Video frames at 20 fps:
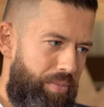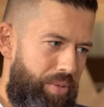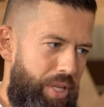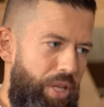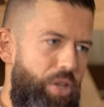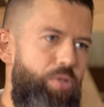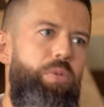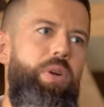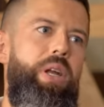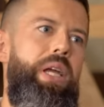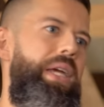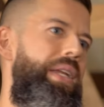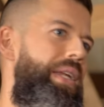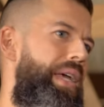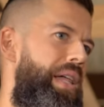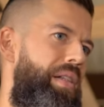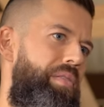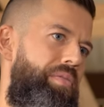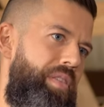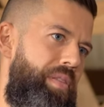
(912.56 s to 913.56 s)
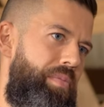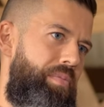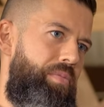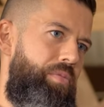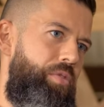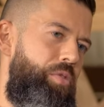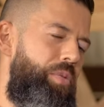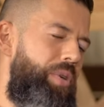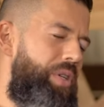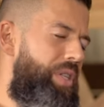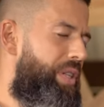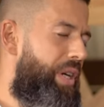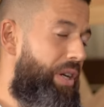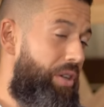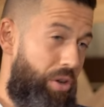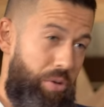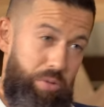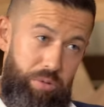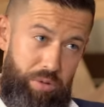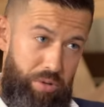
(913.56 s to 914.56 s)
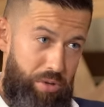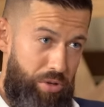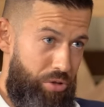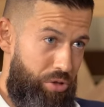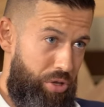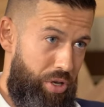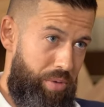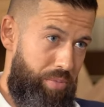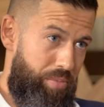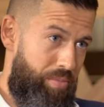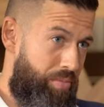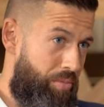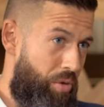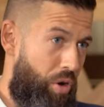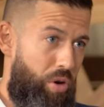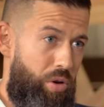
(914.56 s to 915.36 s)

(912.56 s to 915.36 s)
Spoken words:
say you want to get healthy, you want to start going to the gym